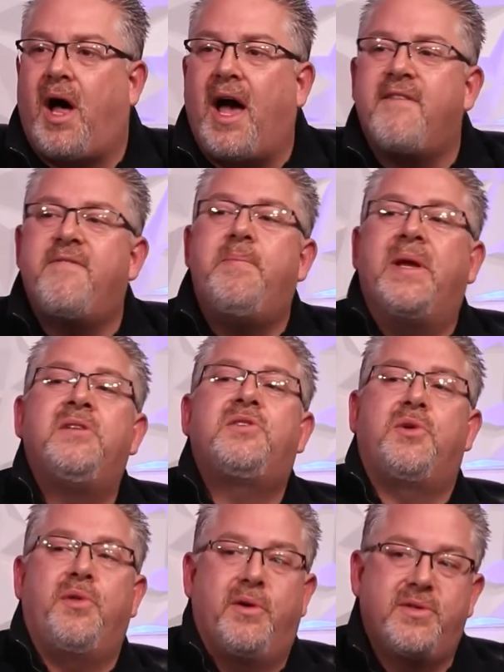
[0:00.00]
I've been
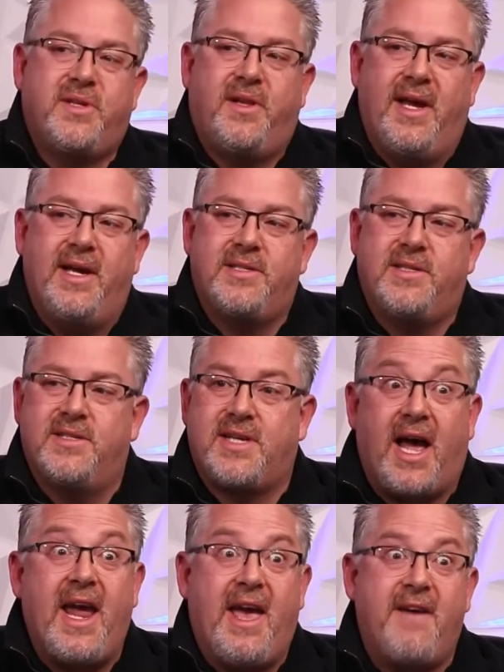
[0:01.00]
to those classes.
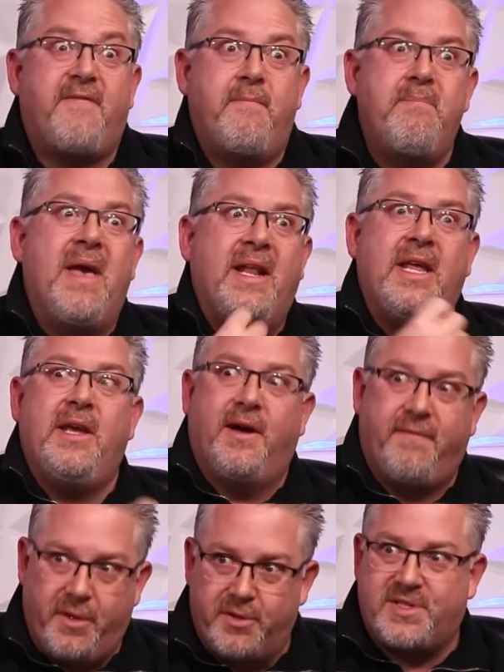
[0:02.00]
I have many
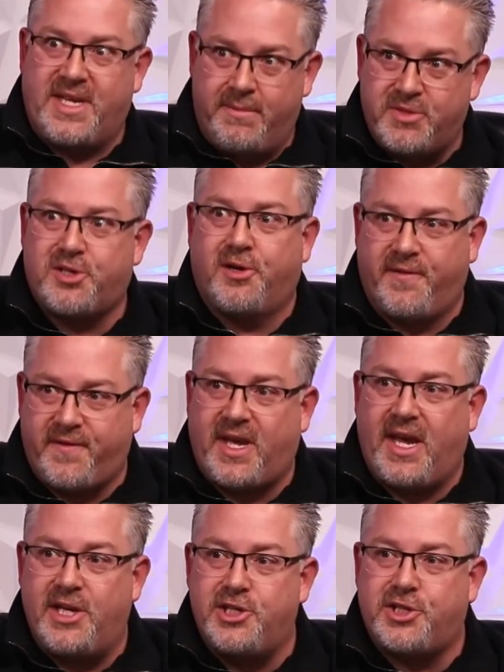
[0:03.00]
of those same
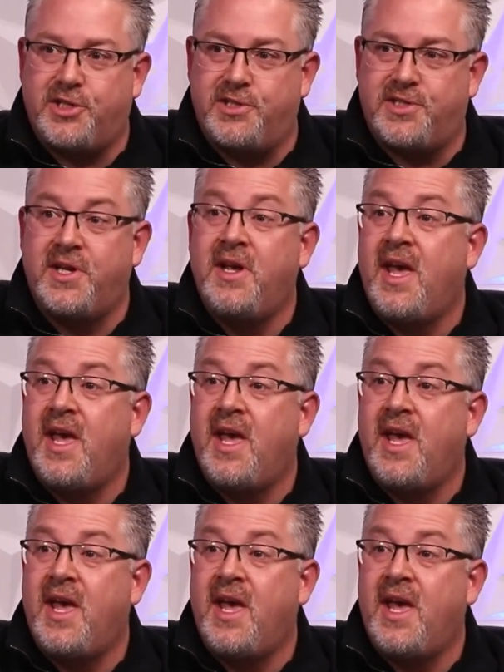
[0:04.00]
certifications